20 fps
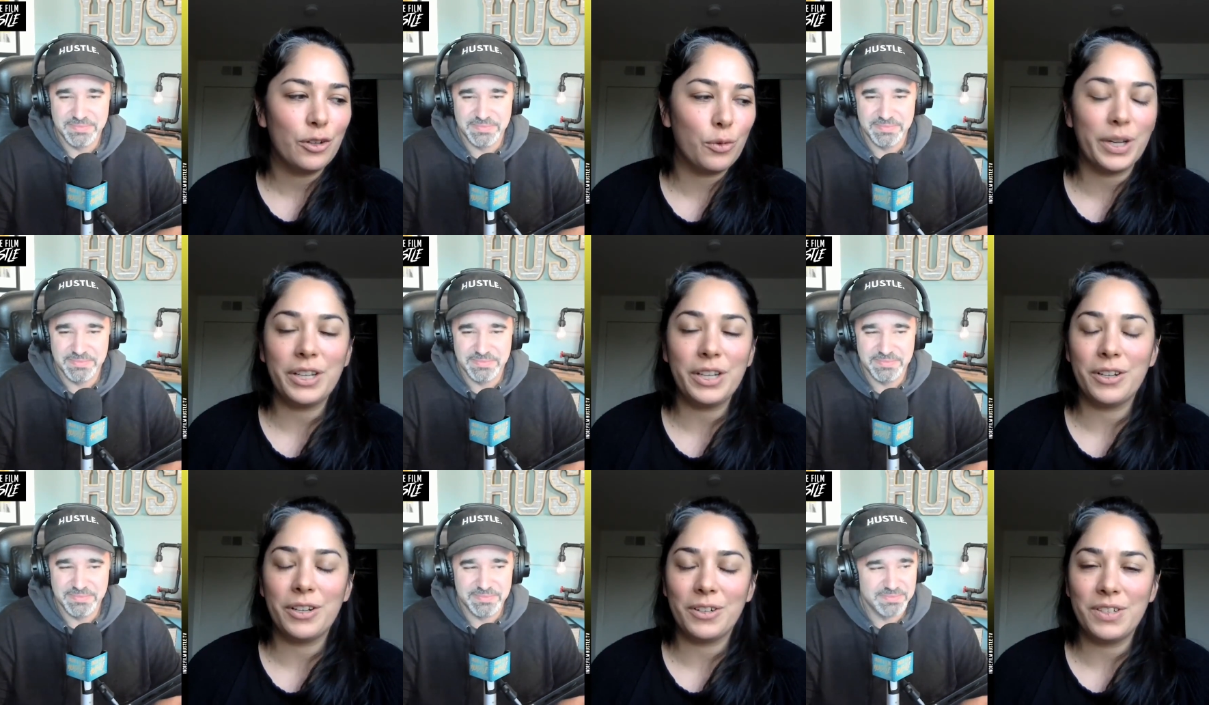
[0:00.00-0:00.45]

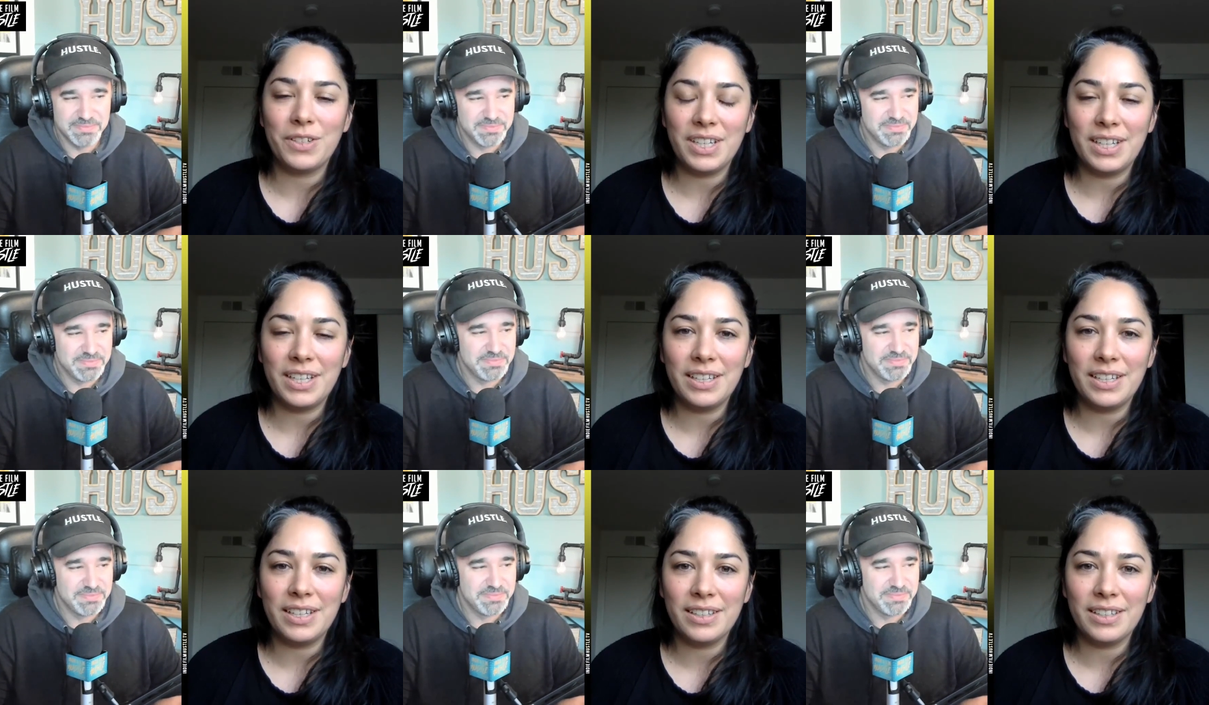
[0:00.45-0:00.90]
Speaker 1: grit your
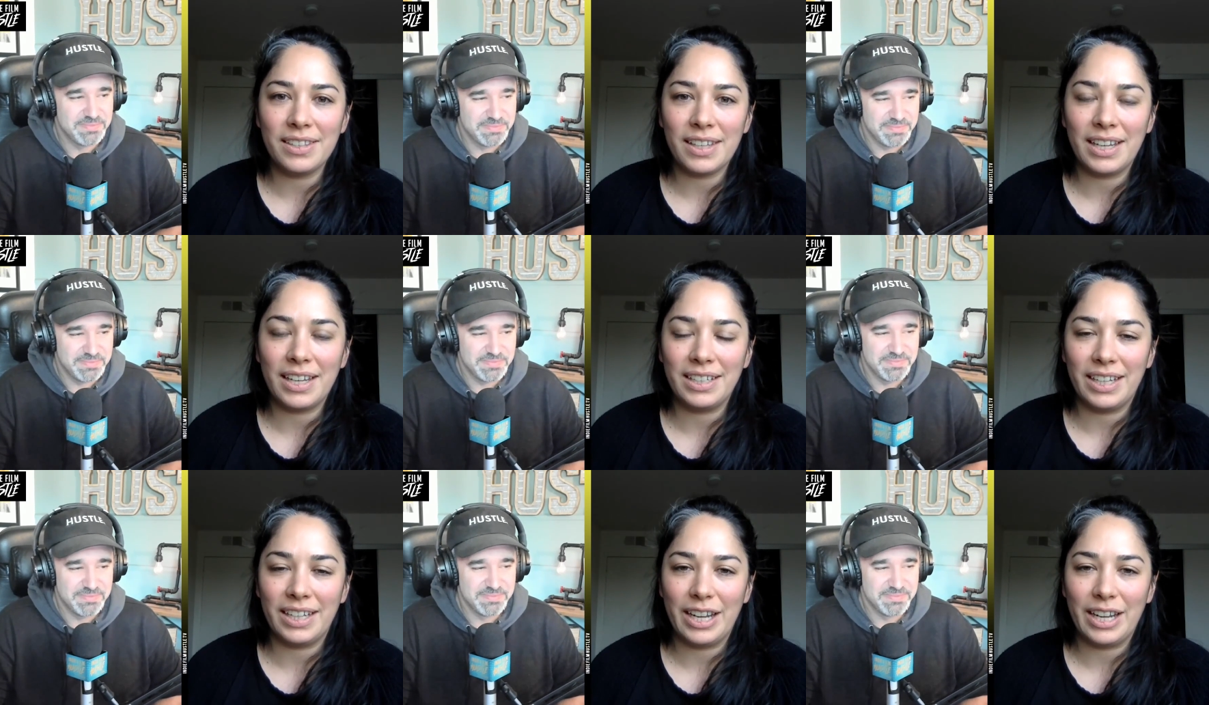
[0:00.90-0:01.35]
teeth
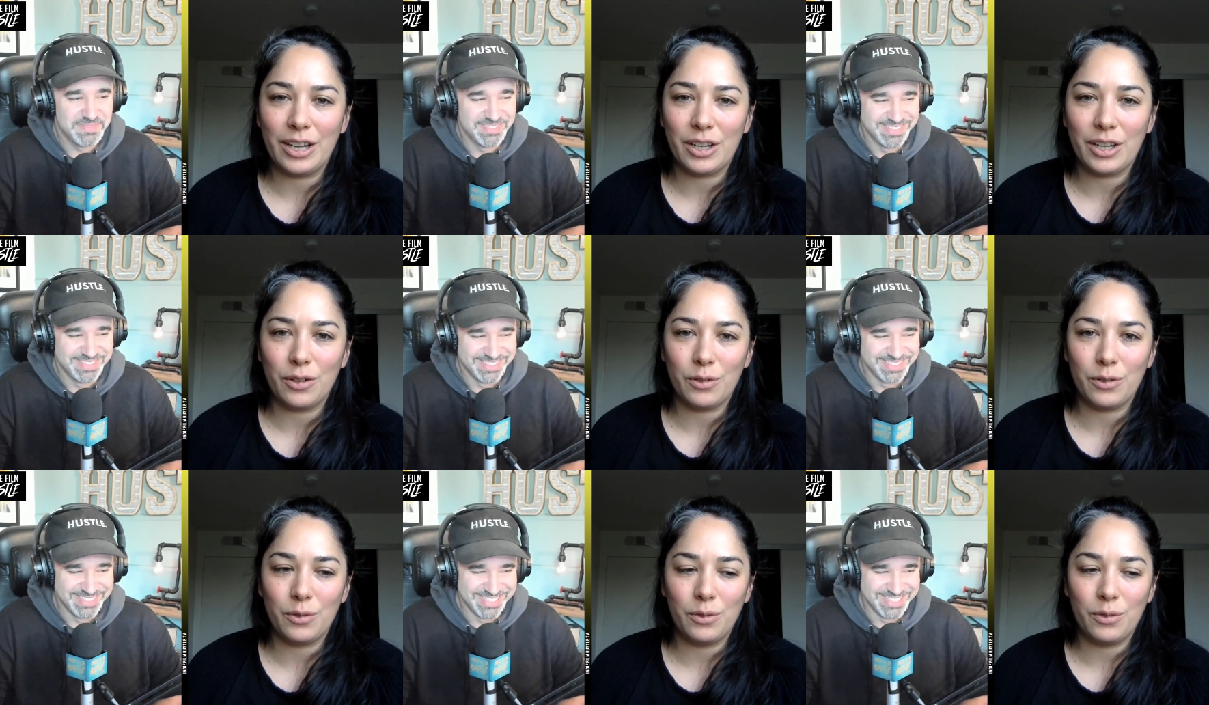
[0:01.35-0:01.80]
and
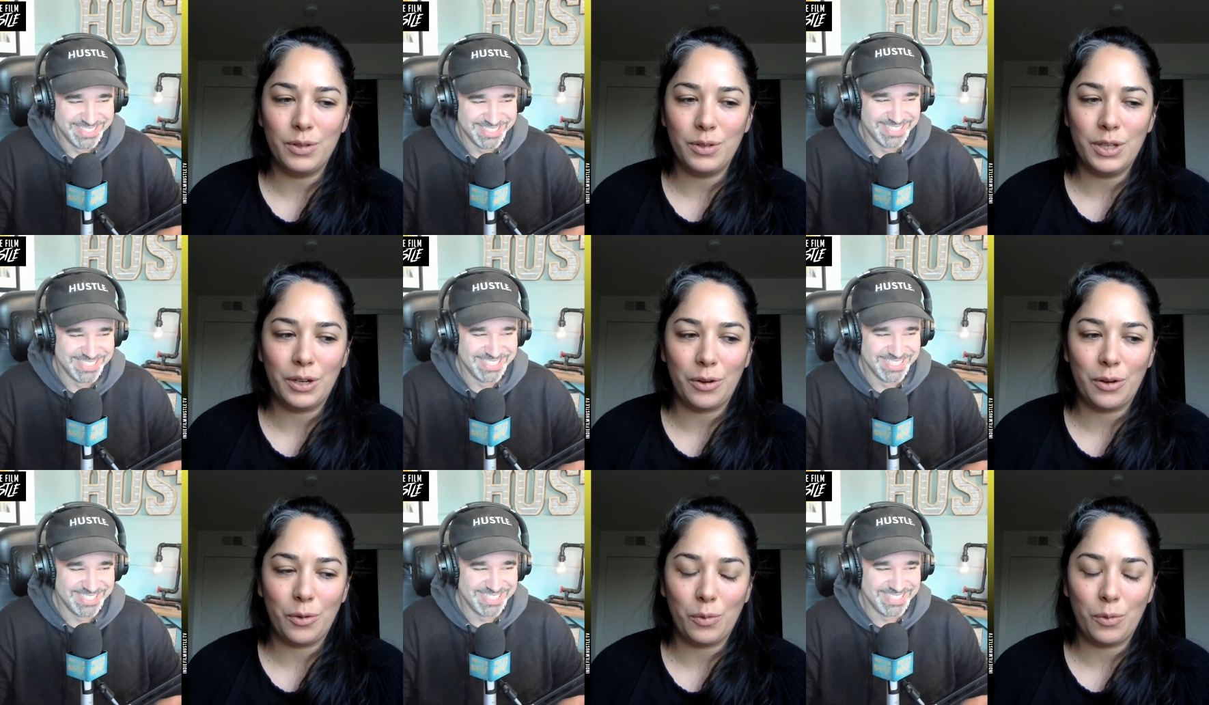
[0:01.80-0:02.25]
like,
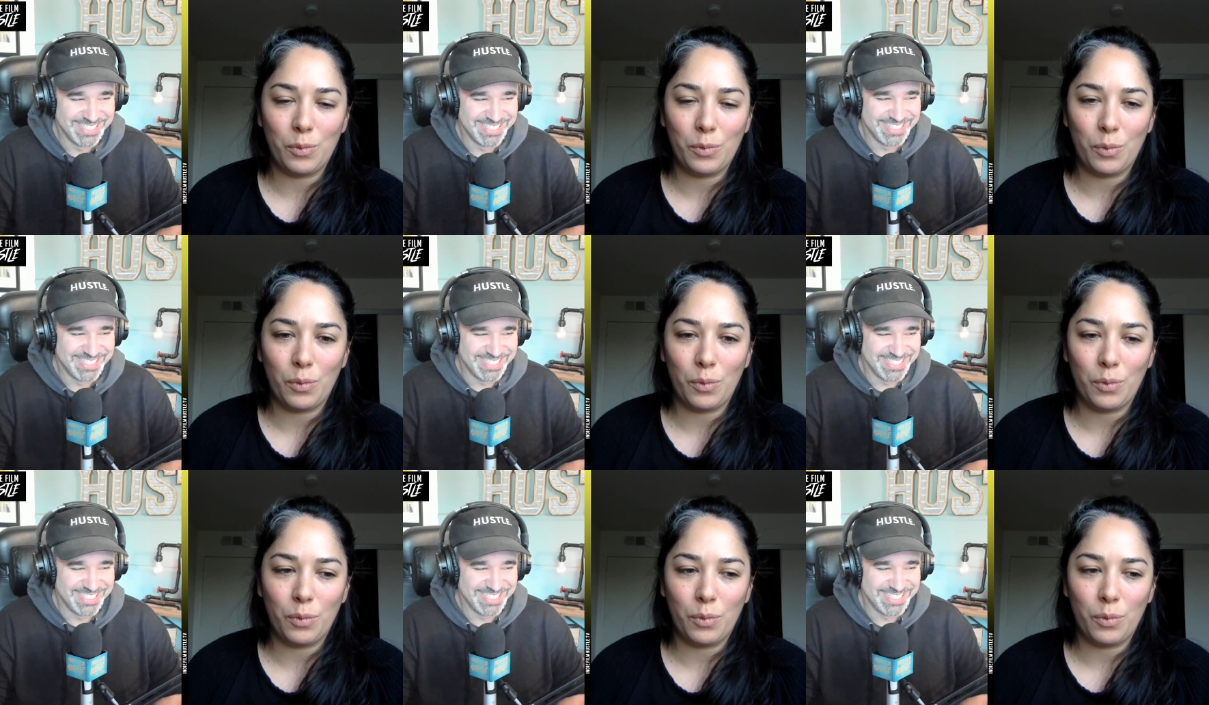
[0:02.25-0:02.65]
you know,